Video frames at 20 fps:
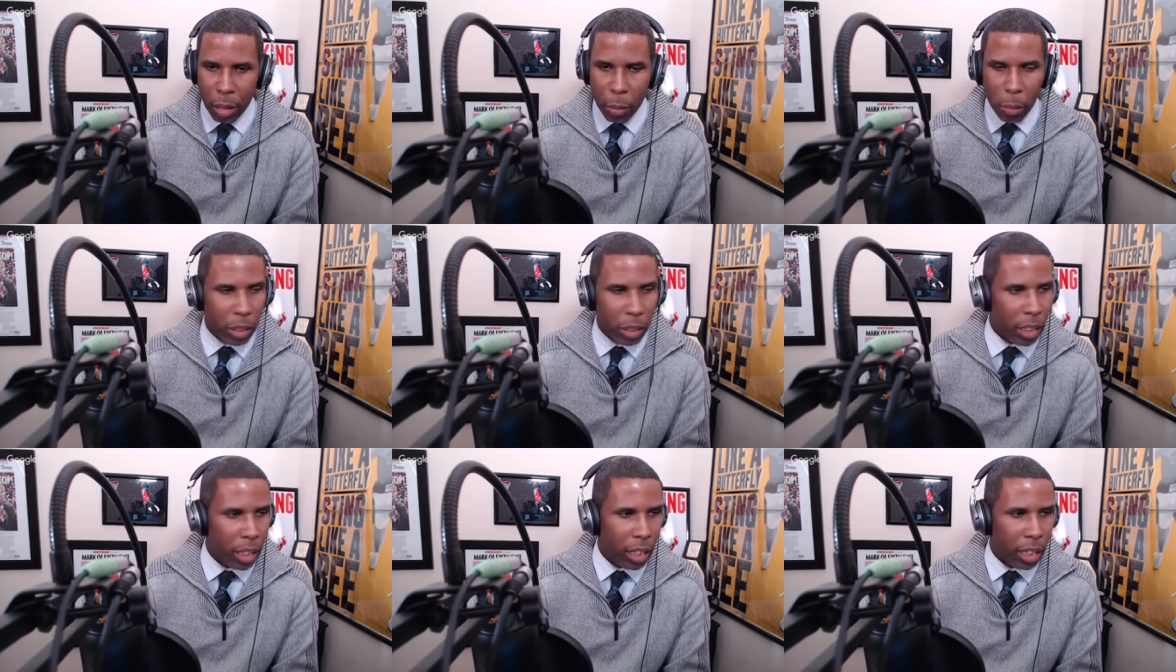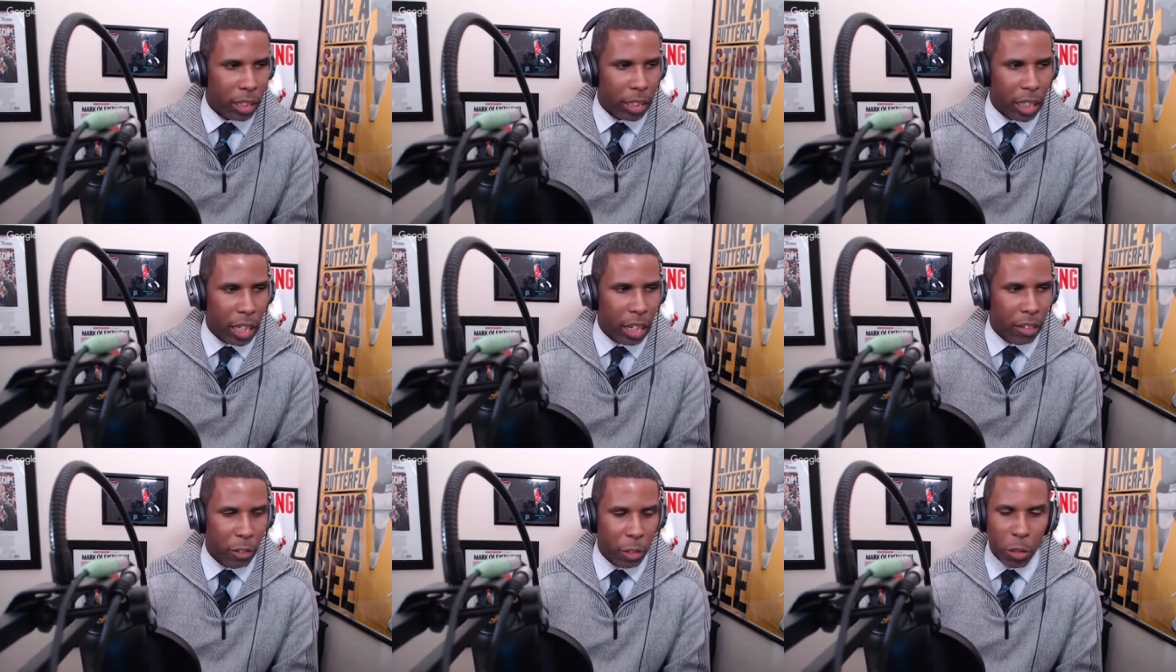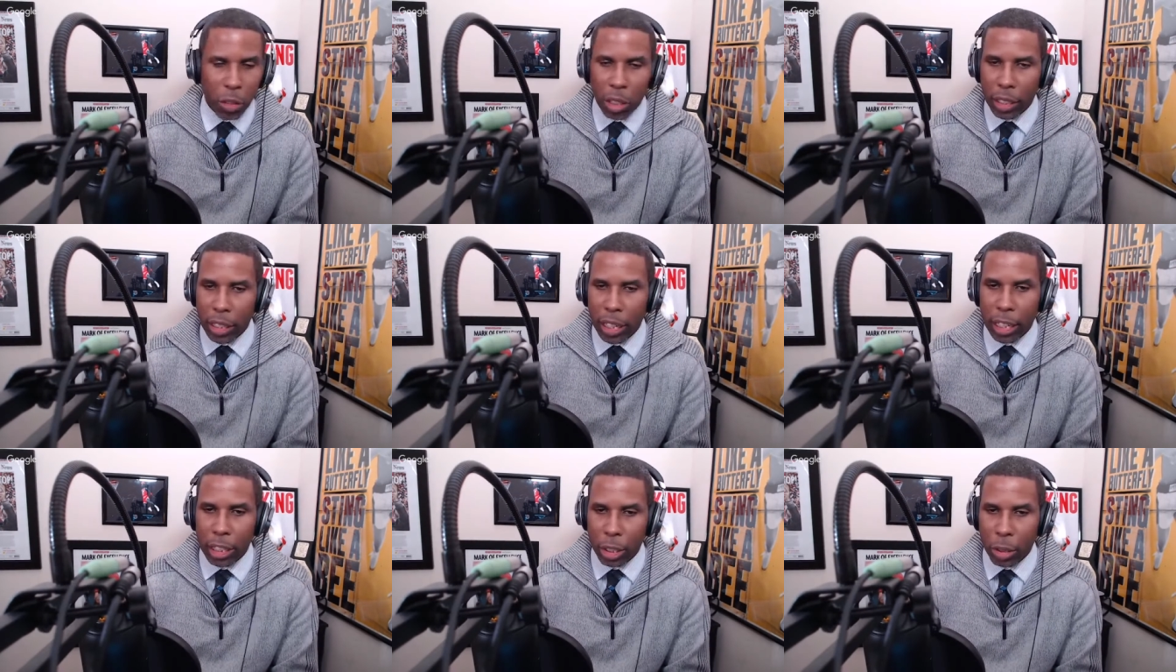Because if you
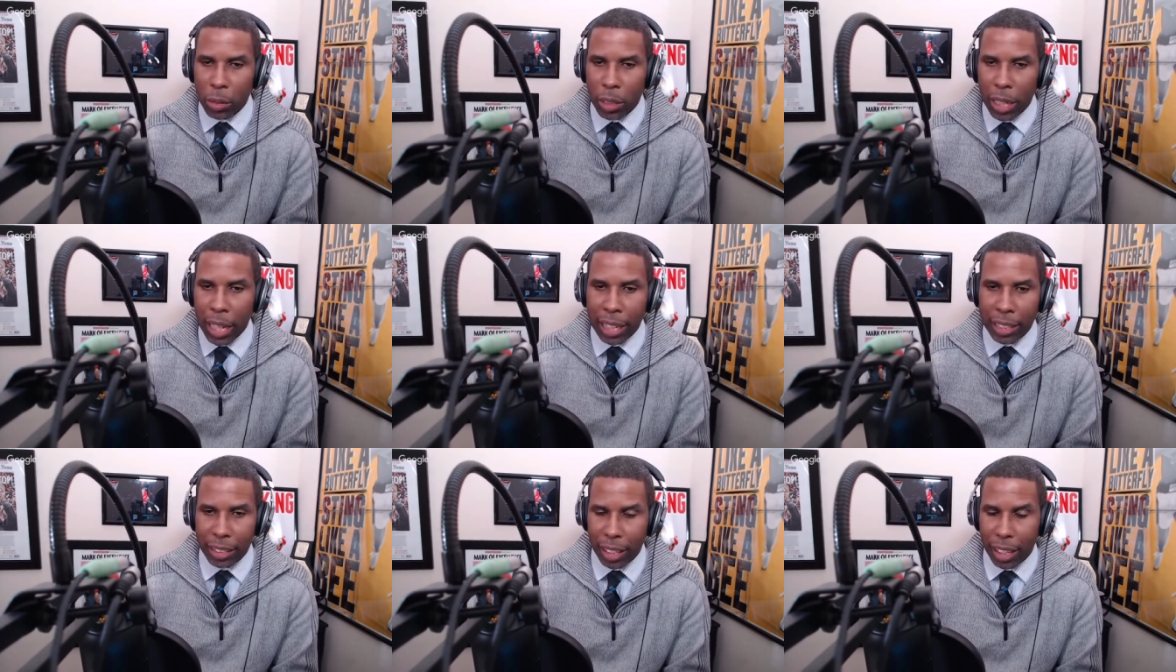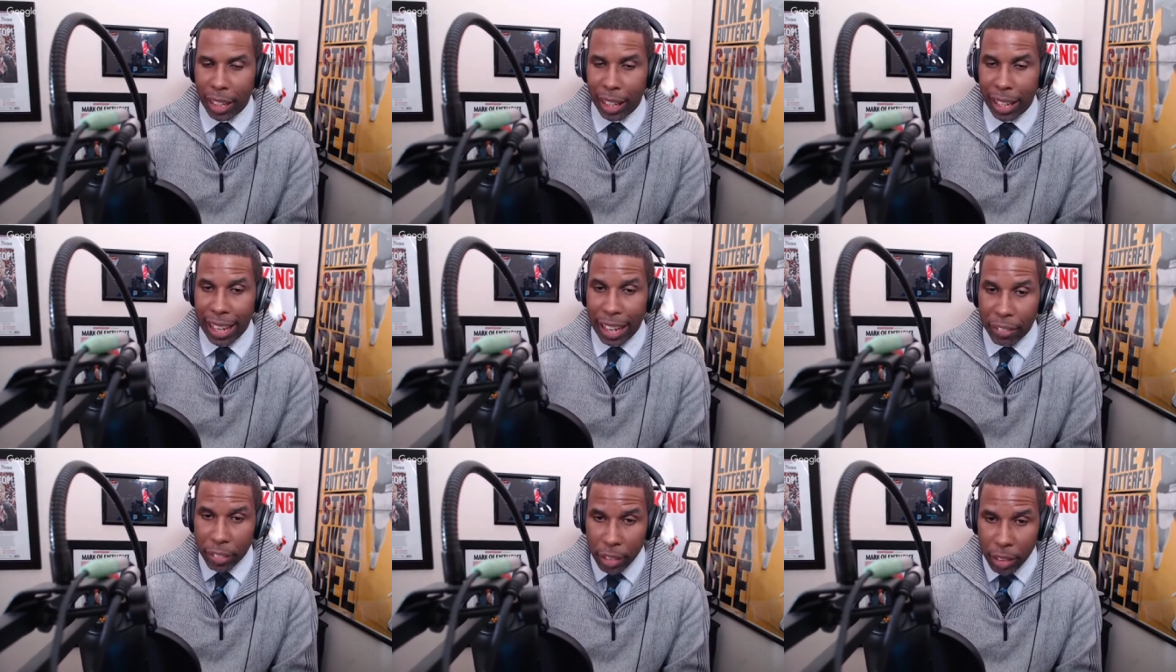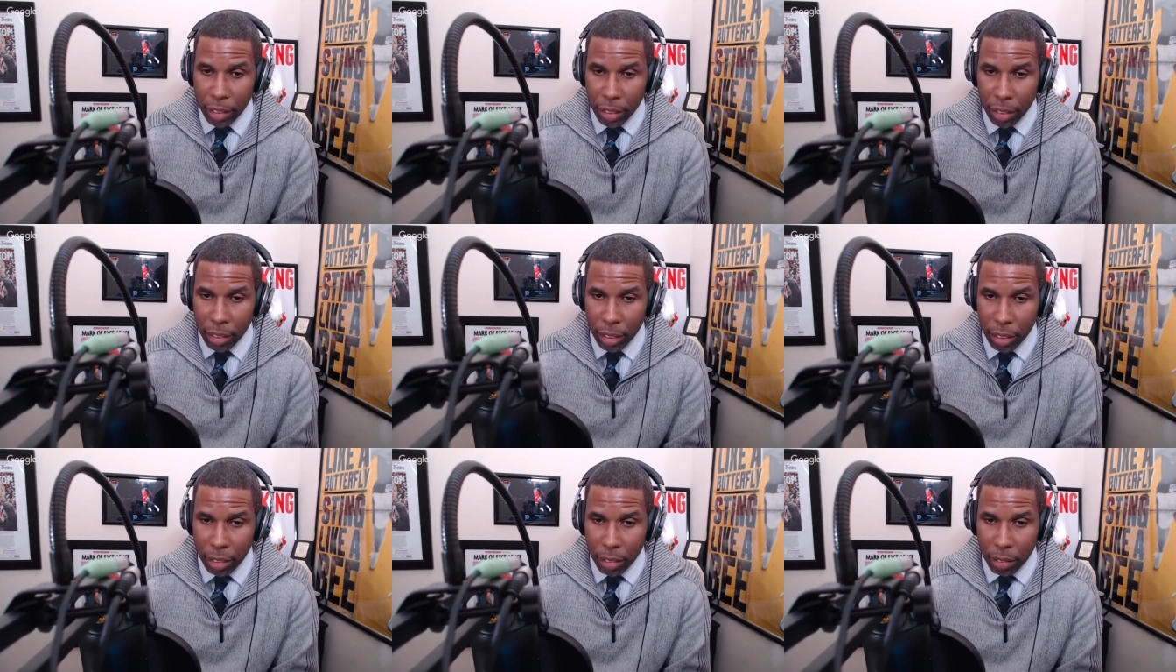look at 2011,
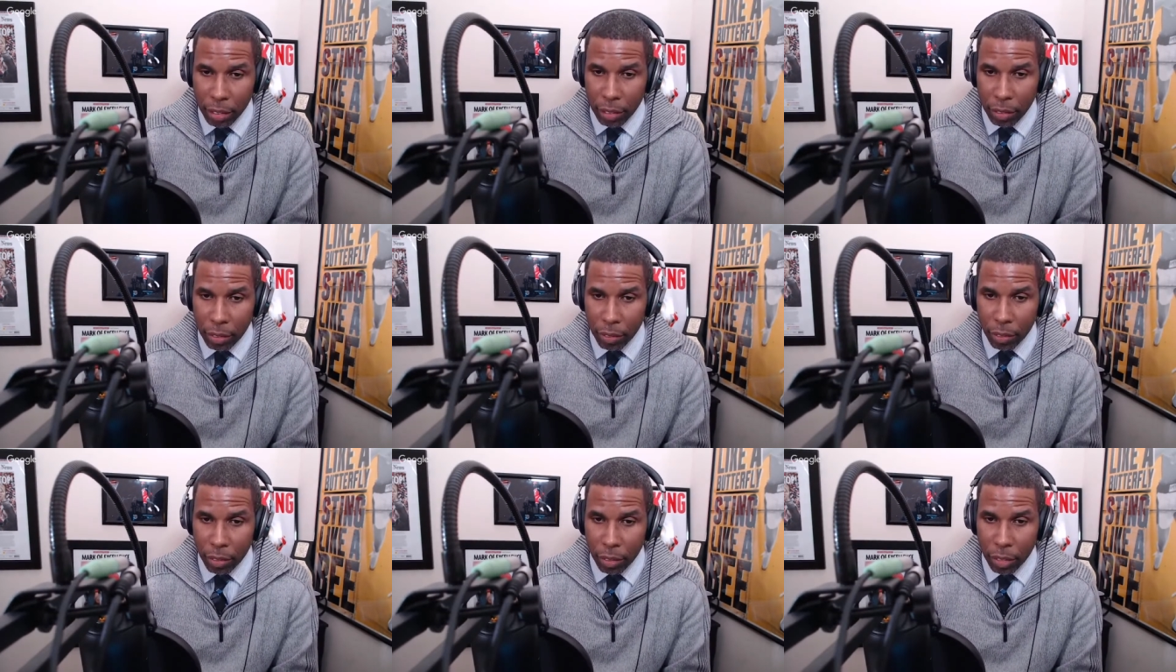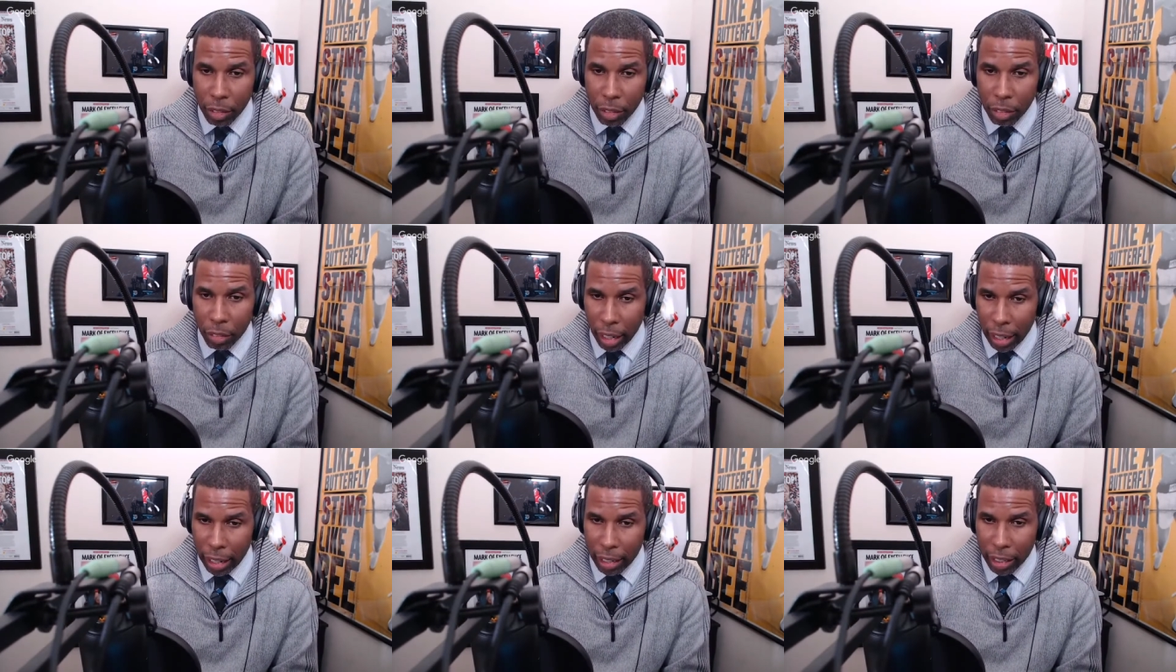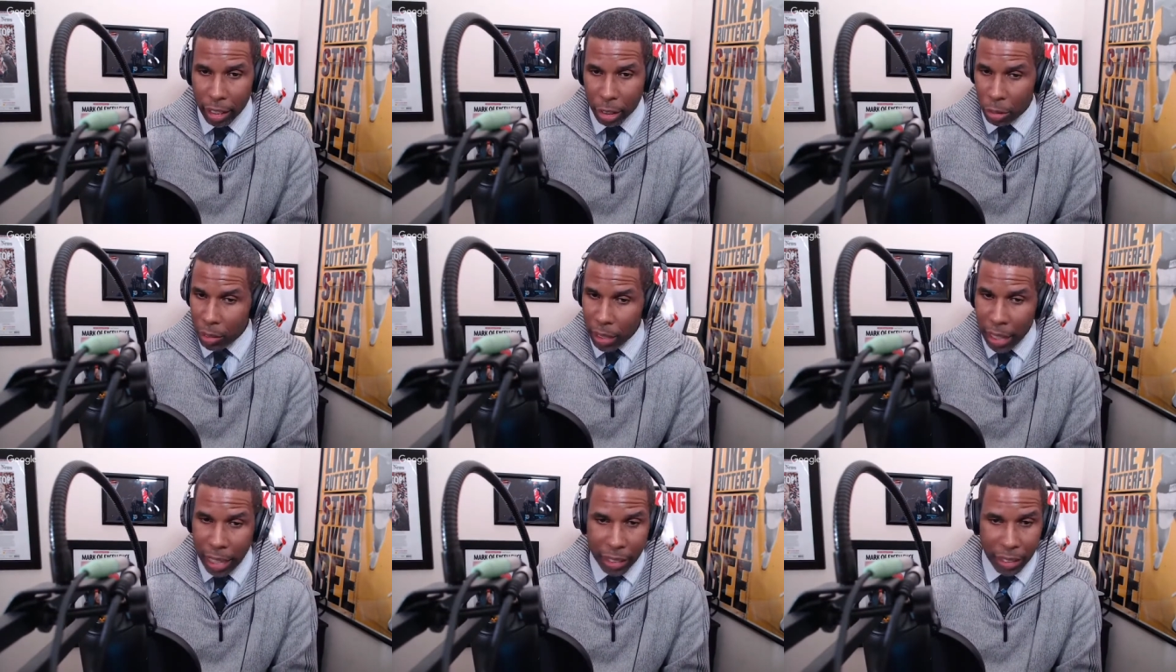right?
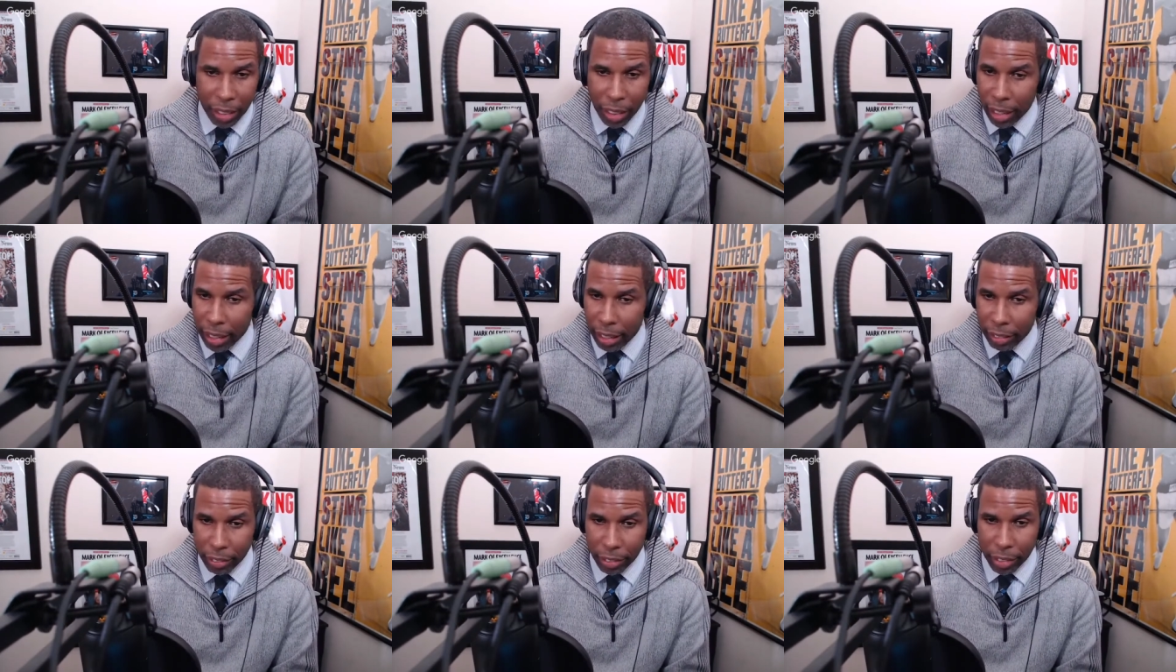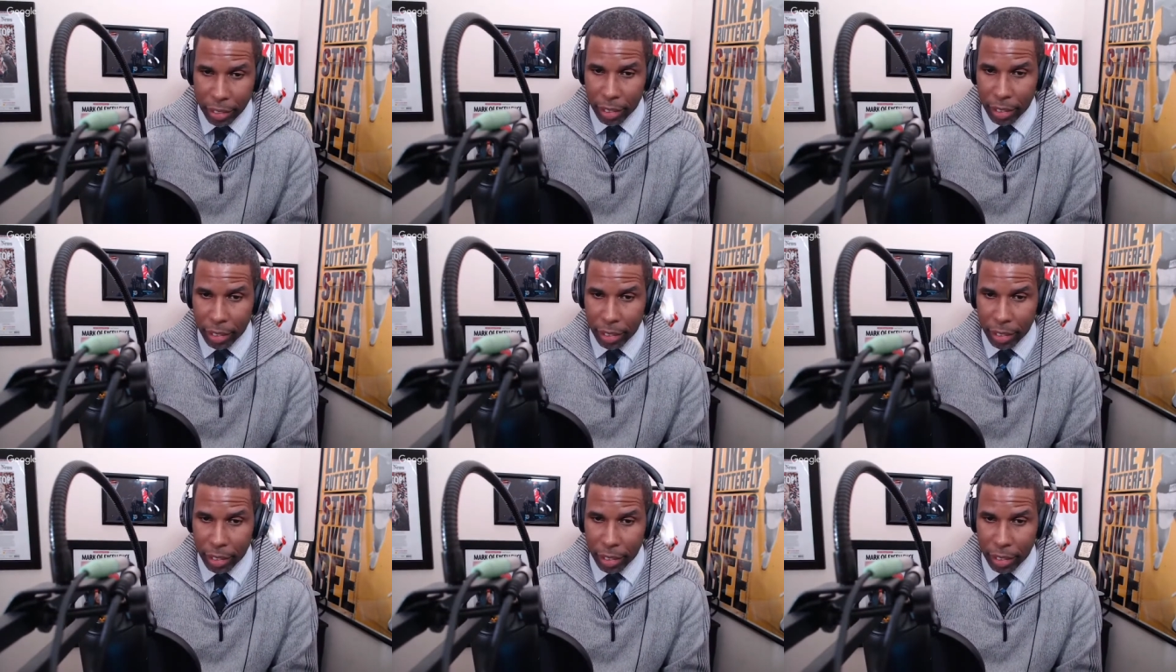2011.